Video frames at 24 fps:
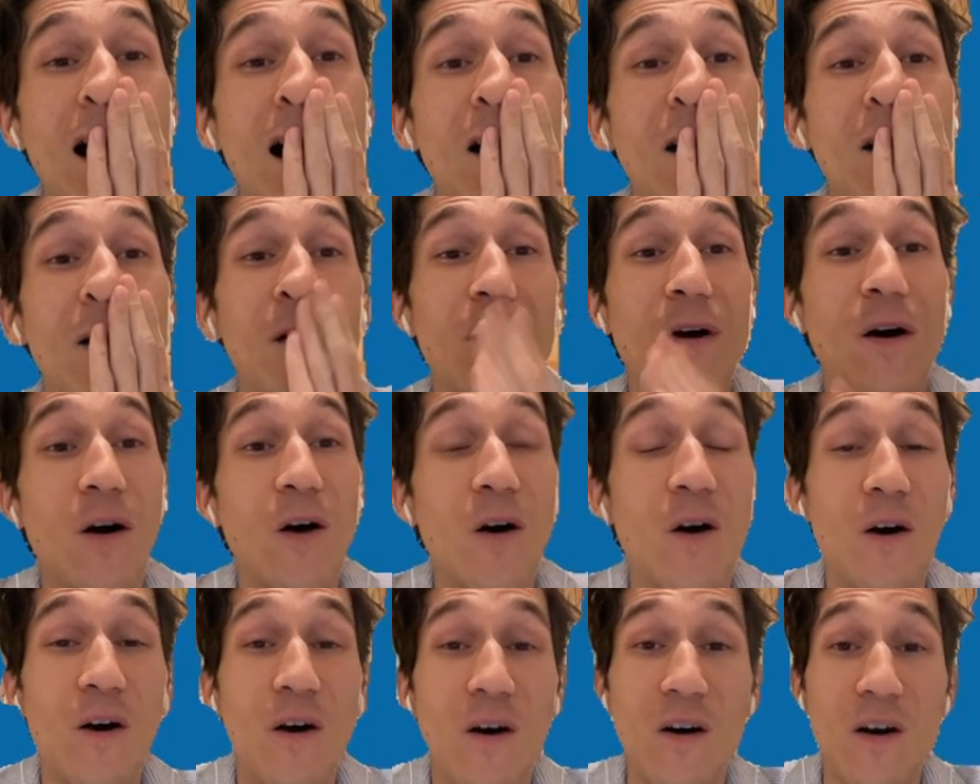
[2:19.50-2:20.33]

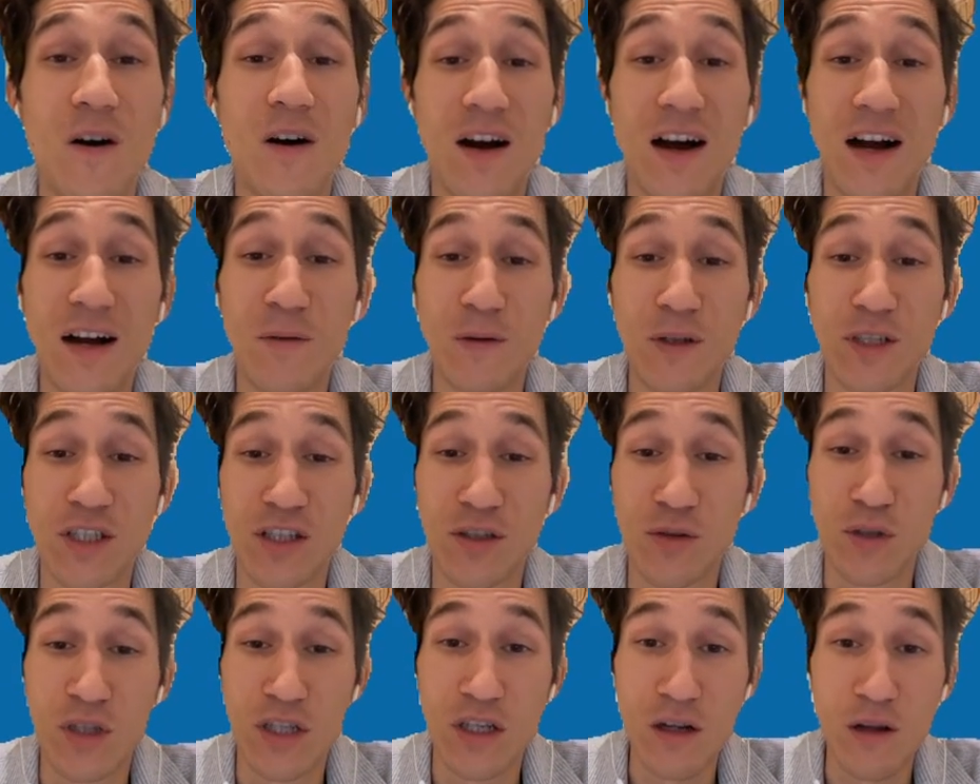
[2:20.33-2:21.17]
Oh, I was
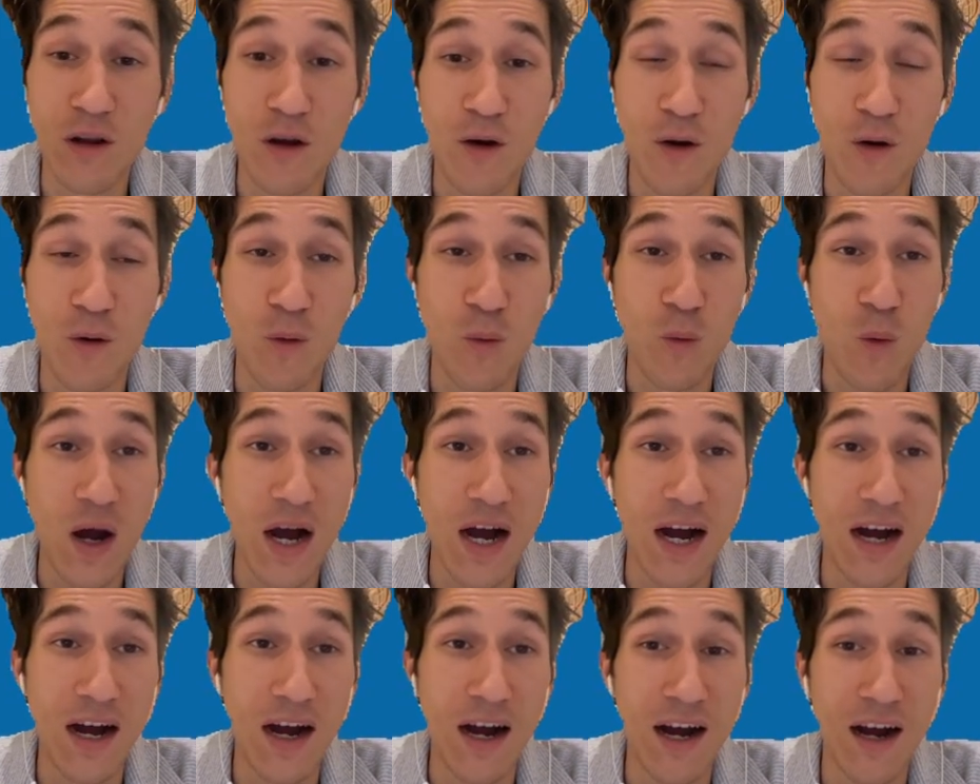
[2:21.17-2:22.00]
too slow.
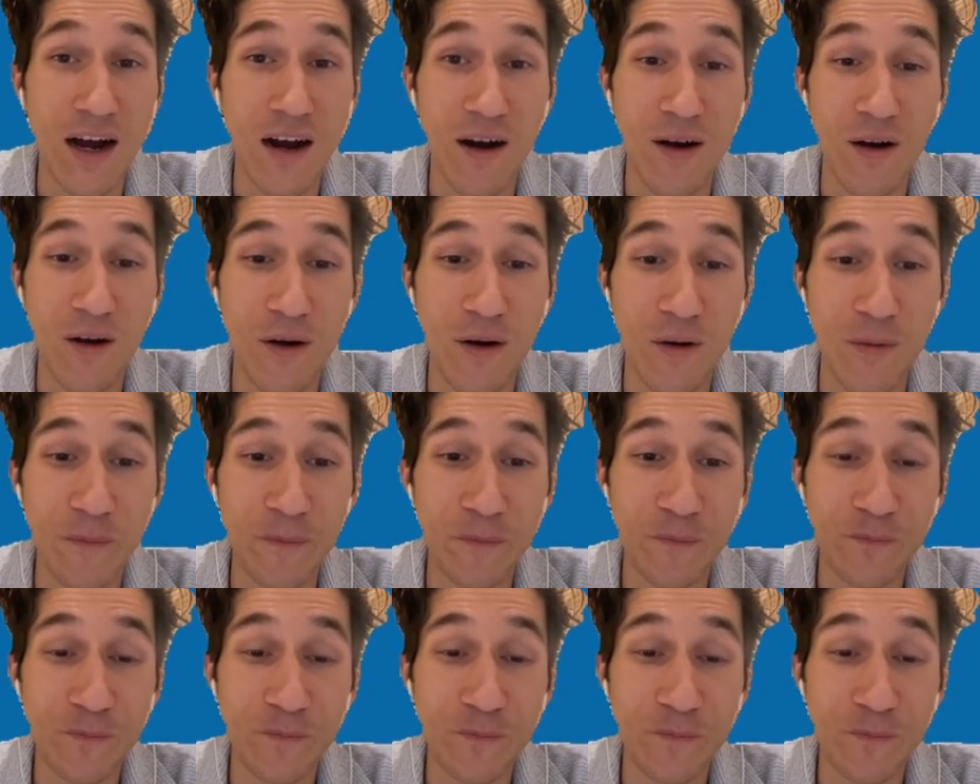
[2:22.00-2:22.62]
Wow.